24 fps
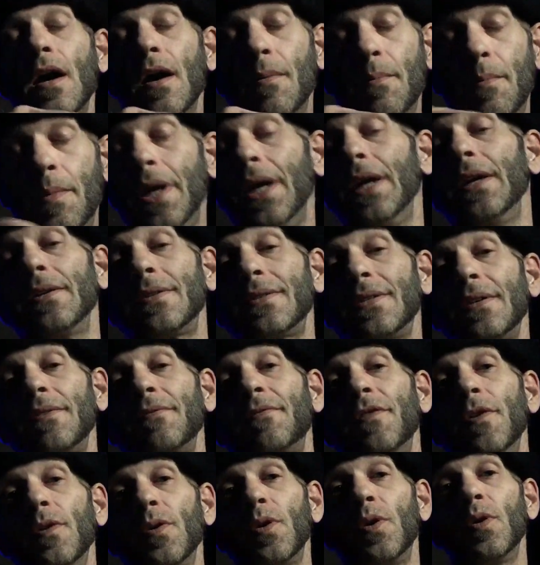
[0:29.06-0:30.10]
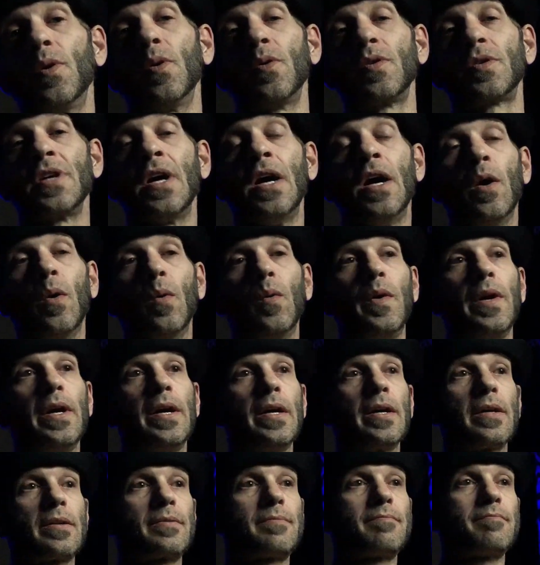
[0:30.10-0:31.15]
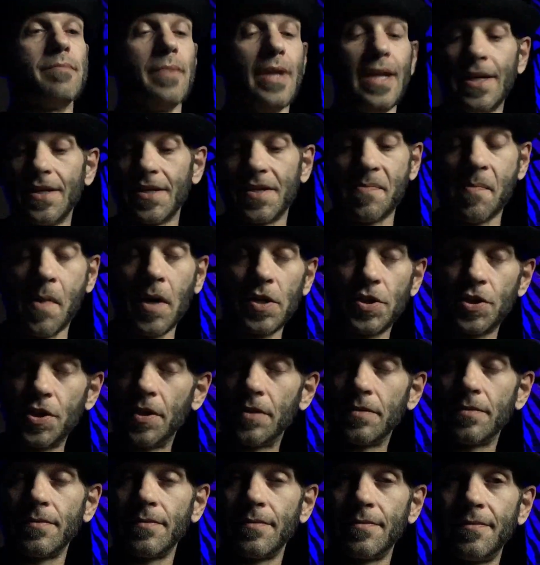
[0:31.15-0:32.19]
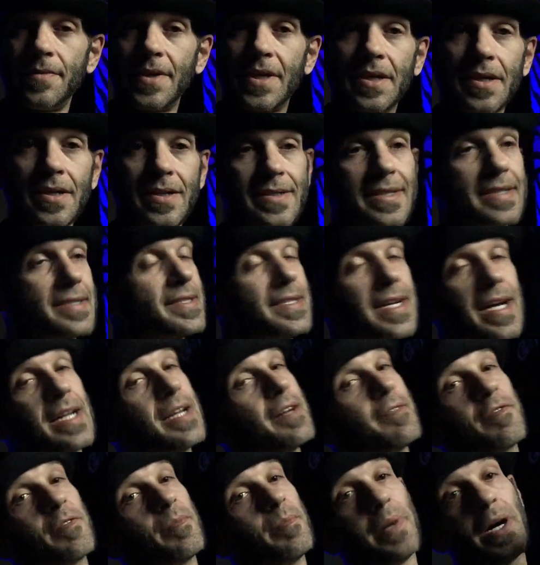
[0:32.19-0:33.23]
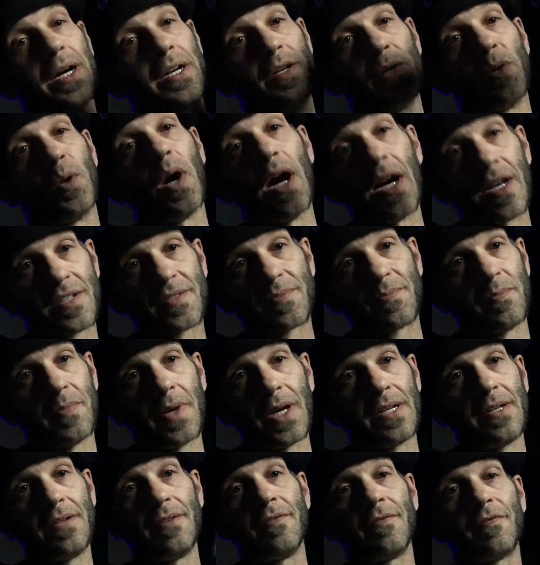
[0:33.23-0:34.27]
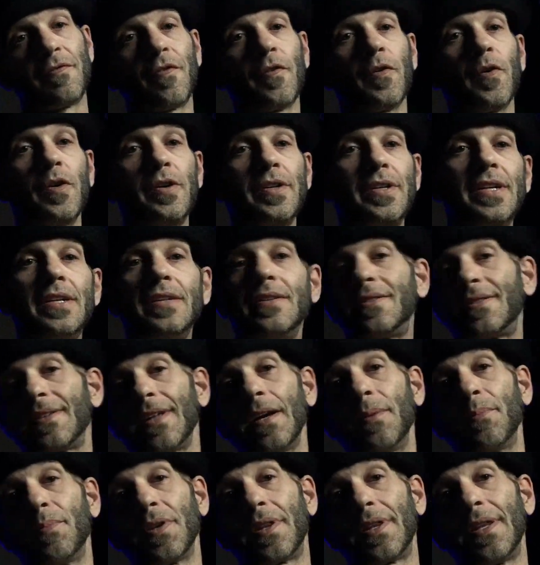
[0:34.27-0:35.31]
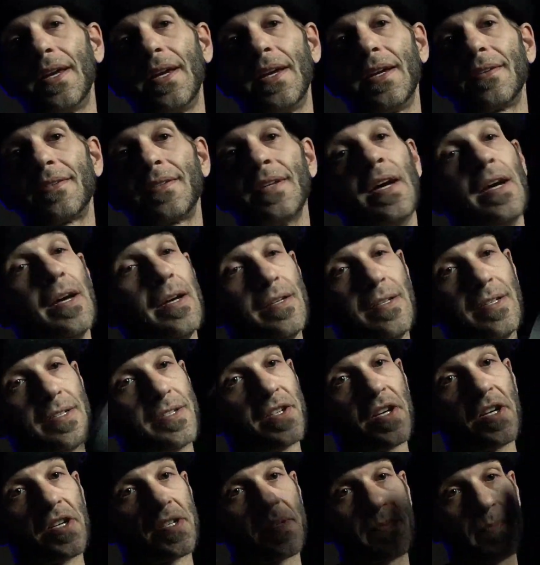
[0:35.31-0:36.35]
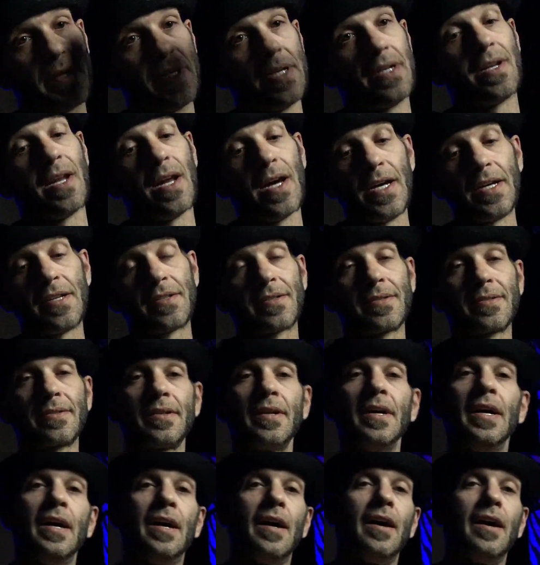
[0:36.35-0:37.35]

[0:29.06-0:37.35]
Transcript: amazing photos with less budget, because it's not everybody who has money for these type of things. These are speed lights.